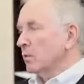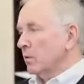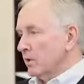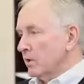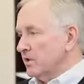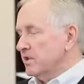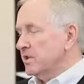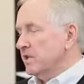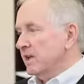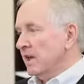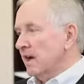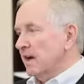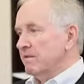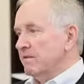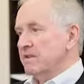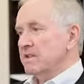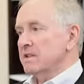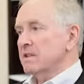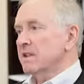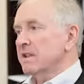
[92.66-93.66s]
the worksheet
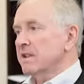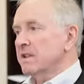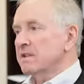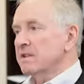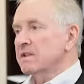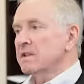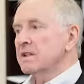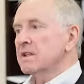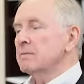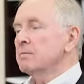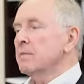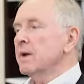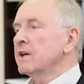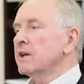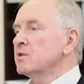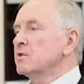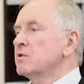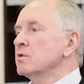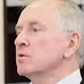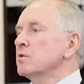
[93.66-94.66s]
obviously is that it
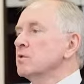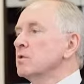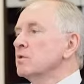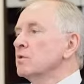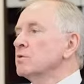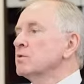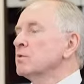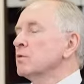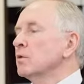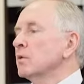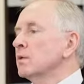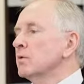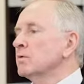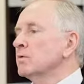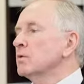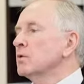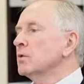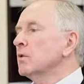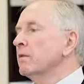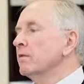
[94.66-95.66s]
makes you sort
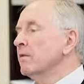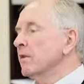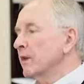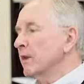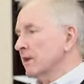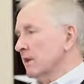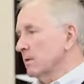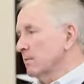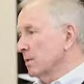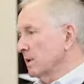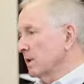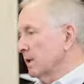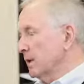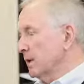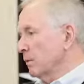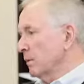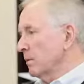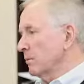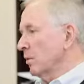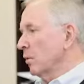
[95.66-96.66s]
of do a very
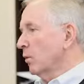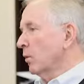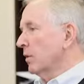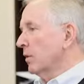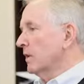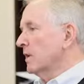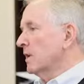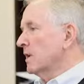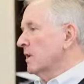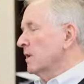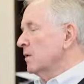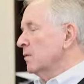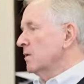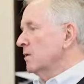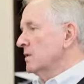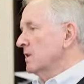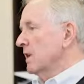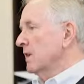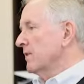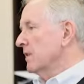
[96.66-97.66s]
complete report,
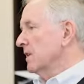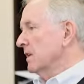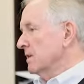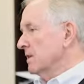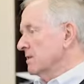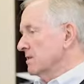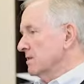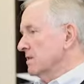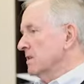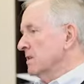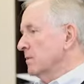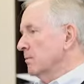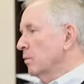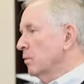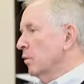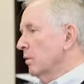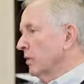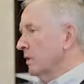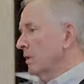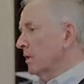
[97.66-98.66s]
which I think is
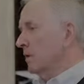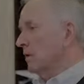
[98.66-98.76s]
important